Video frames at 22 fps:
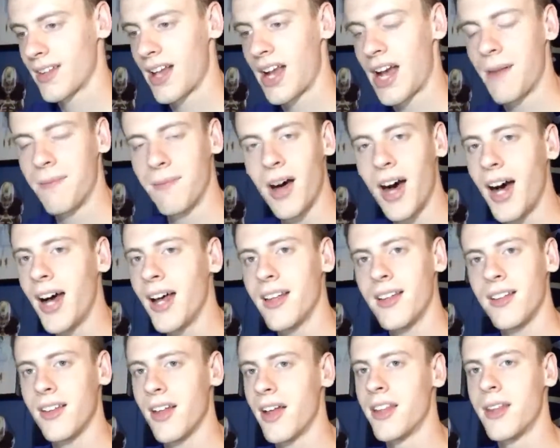I'm not
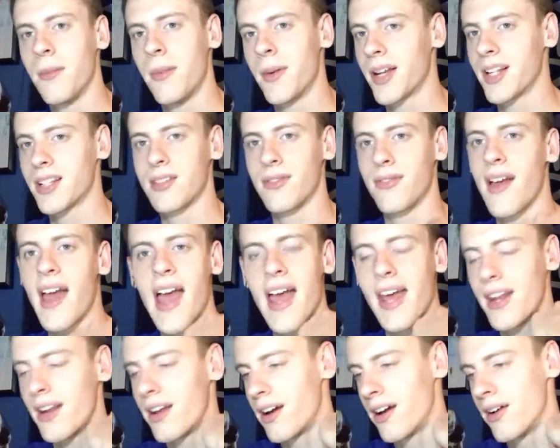the biggest
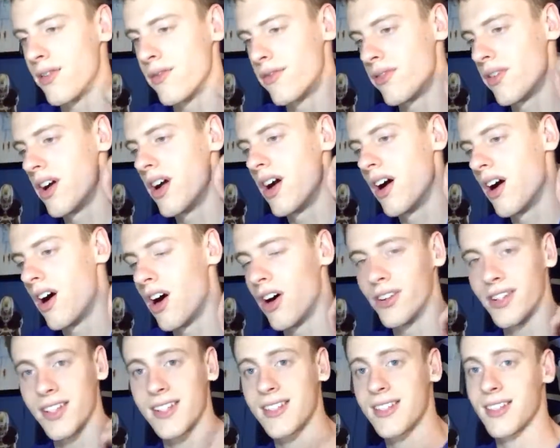fan of
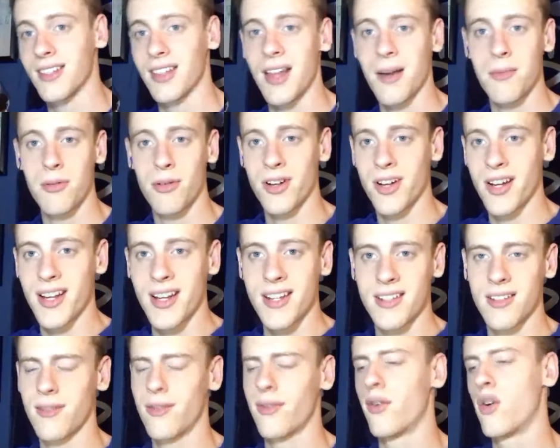all these celebrities
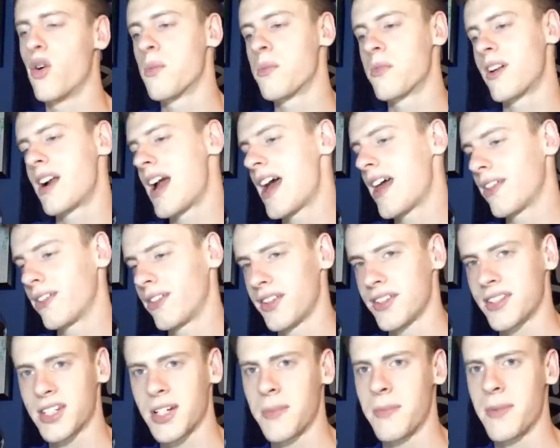and former
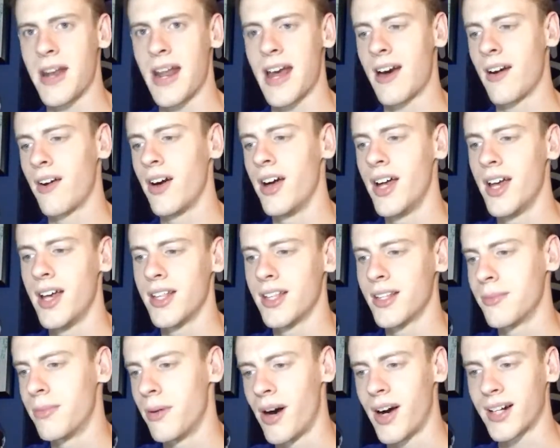athletes coming out
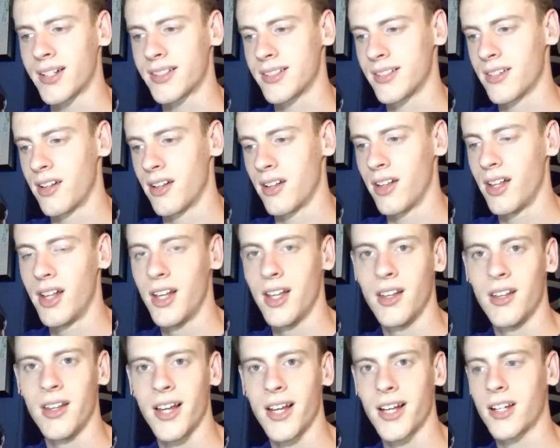to box and all.
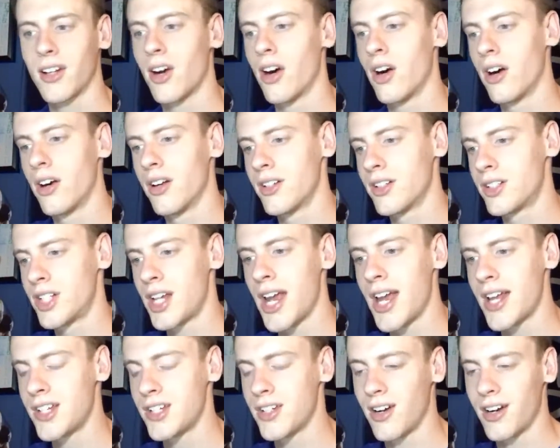Like
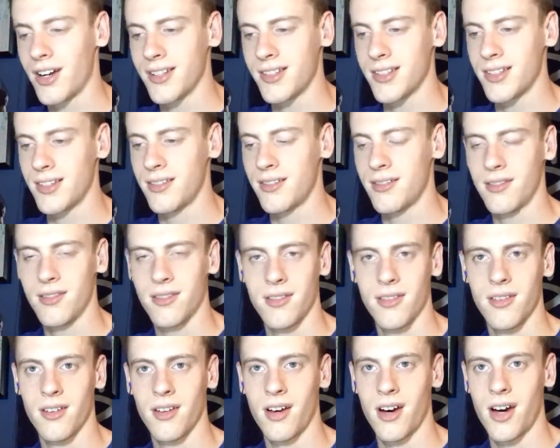Chad Johnson
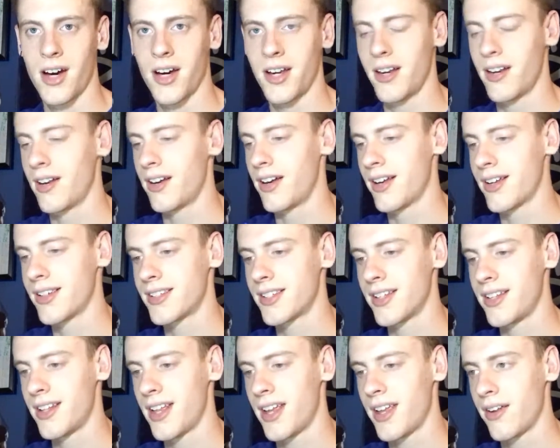on
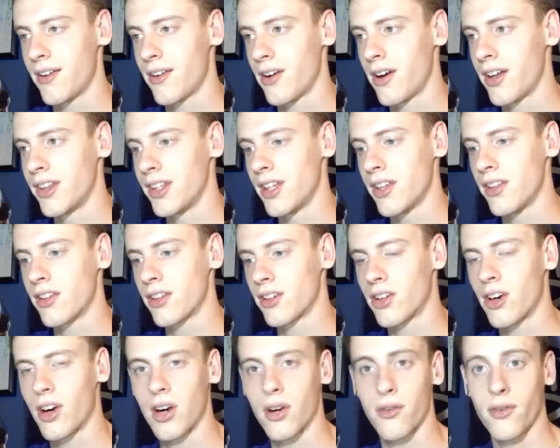Sunday on the
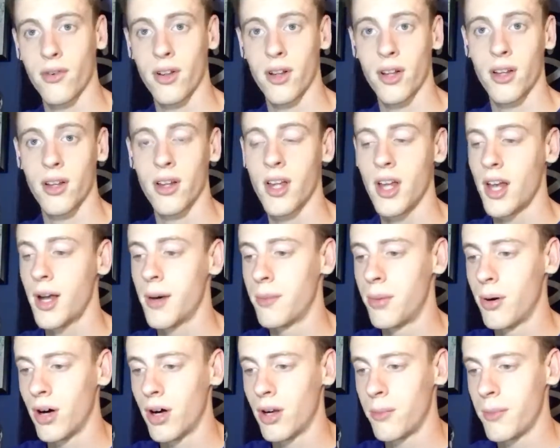undercard for the
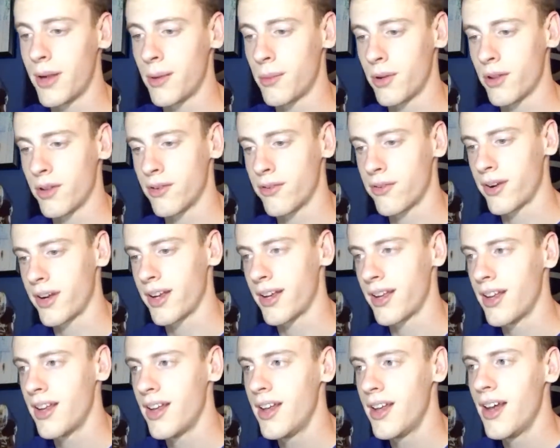Paul Mayweather fight.
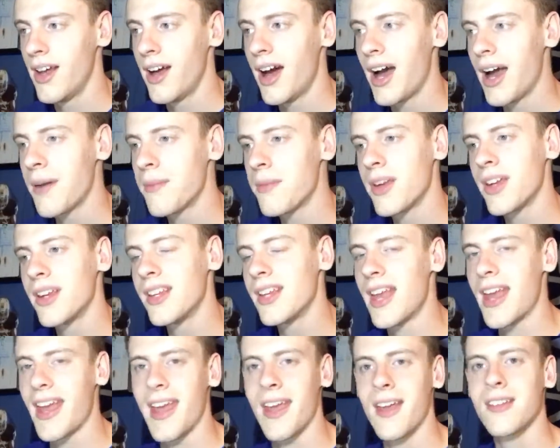I mean,
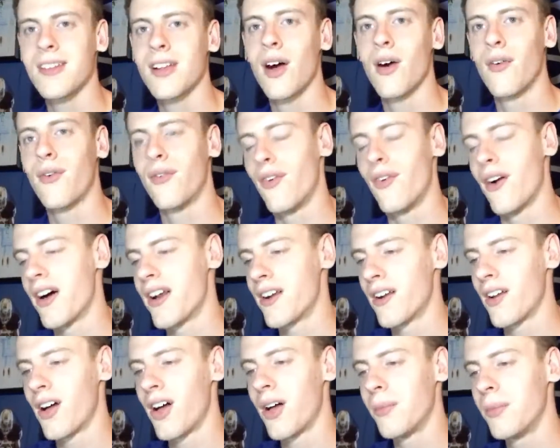yeah, it's all fun and
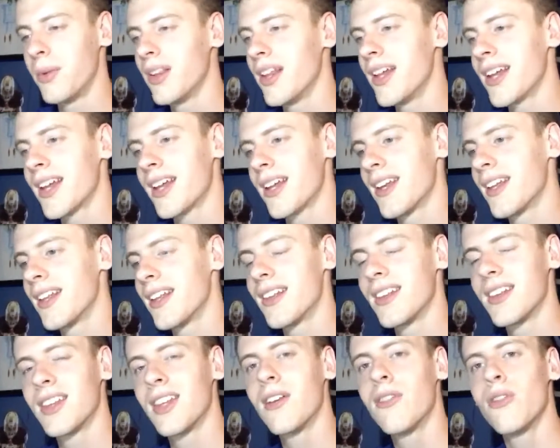all, but like,
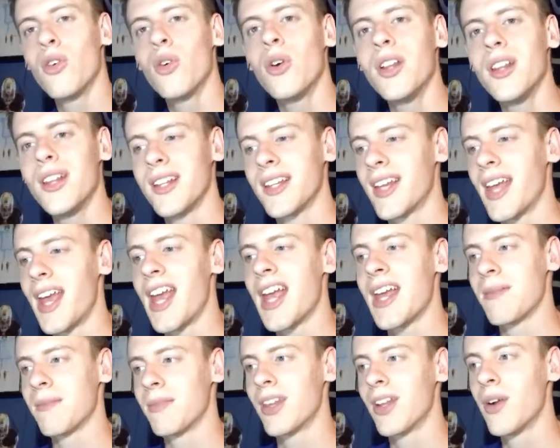they're ruining the
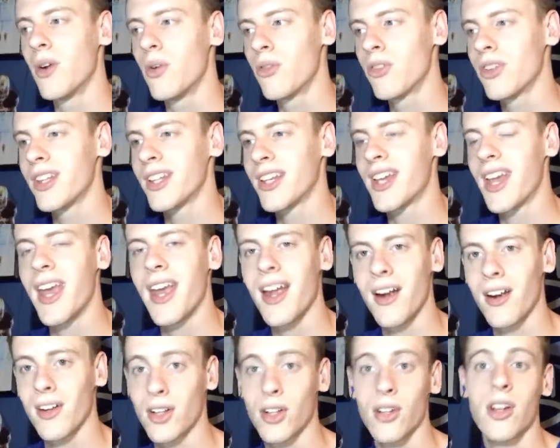game. They don't really
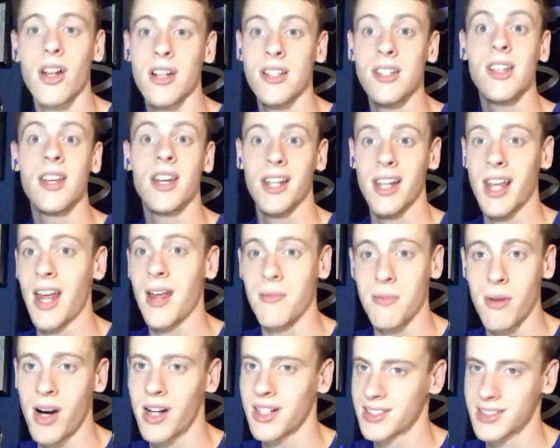care. It's not a game.
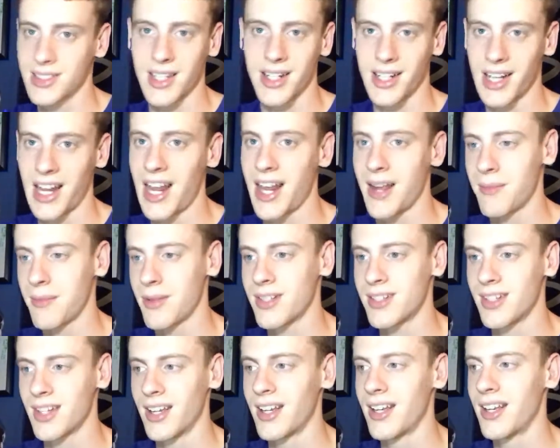Boxing's not a game. It's
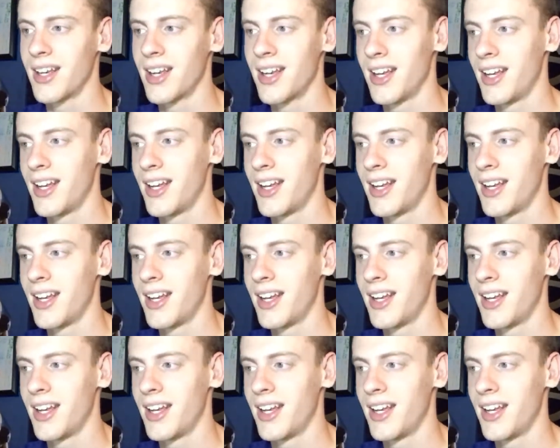a